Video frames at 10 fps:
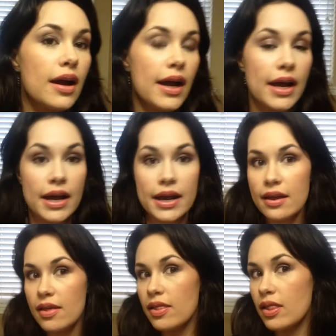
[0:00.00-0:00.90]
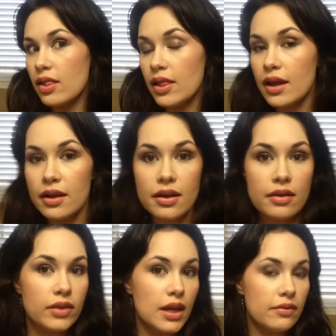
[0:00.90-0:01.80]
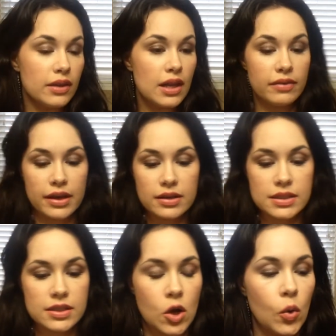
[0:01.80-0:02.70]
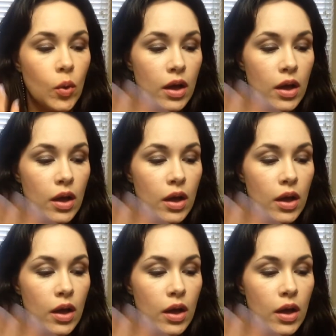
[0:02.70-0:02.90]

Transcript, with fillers: I love, love, love it. So